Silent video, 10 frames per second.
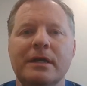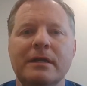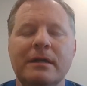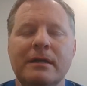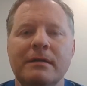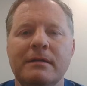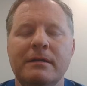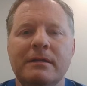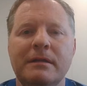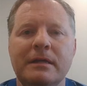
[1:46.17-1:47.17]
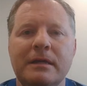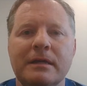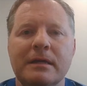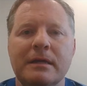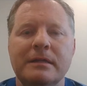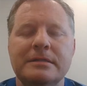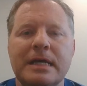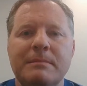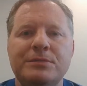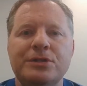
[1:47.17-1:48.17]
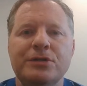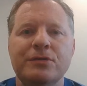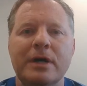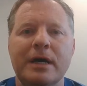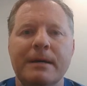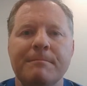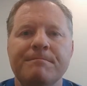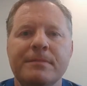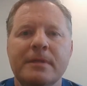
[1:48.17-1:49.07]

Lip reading: and the attempt to